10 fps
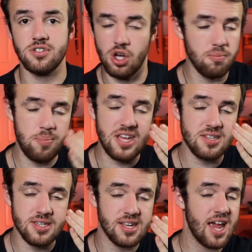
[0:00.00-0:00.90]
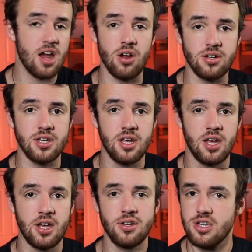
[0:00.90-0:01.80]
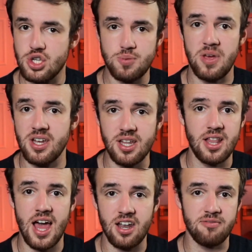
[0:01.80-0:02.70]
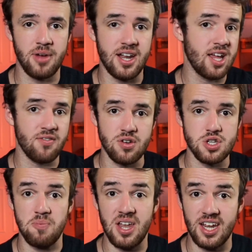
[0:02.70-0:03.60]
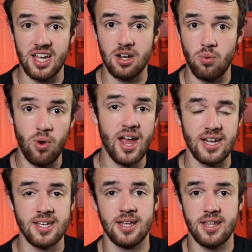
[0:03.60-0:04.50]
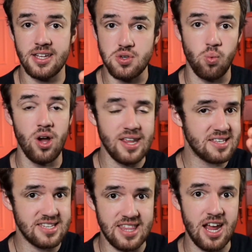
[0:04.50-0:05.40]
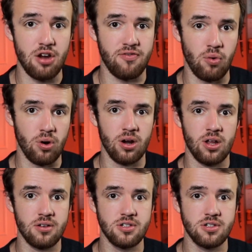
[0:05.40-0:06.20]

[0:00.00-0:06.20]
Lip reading: Don't be scared to spend a lot of money if you're spending it right. It's what it's there for.